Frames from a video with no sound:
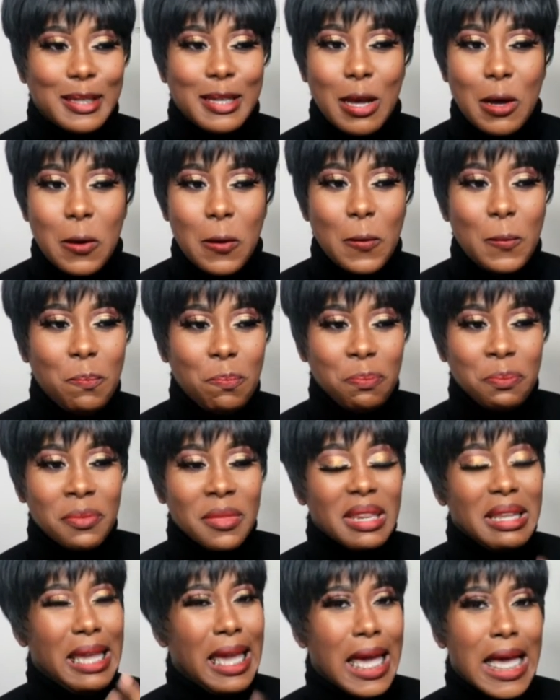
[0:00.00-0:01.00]
So
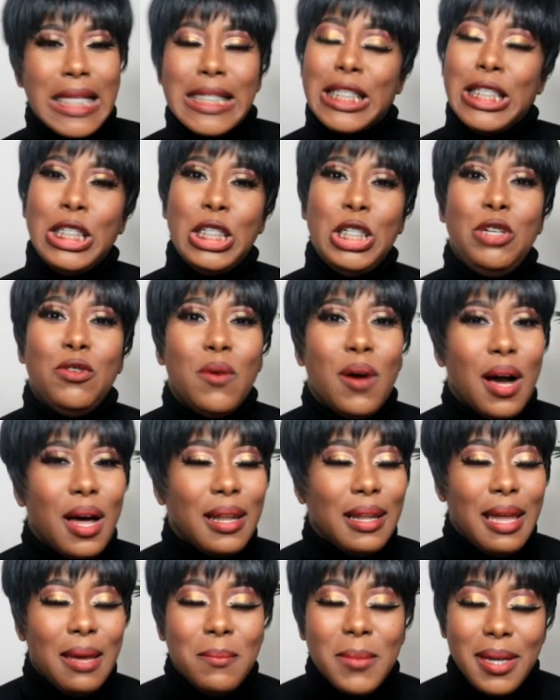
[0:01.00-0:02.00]
yes, you
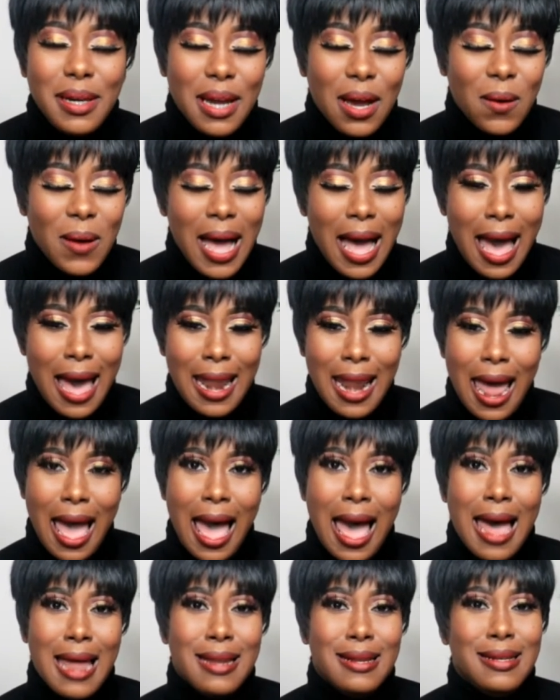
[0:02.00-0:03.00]
all let me know how
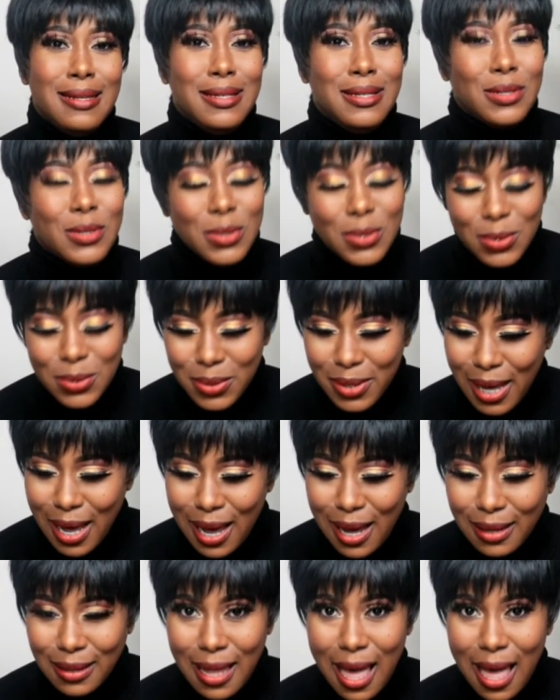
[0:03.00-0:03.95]
I do, y'all.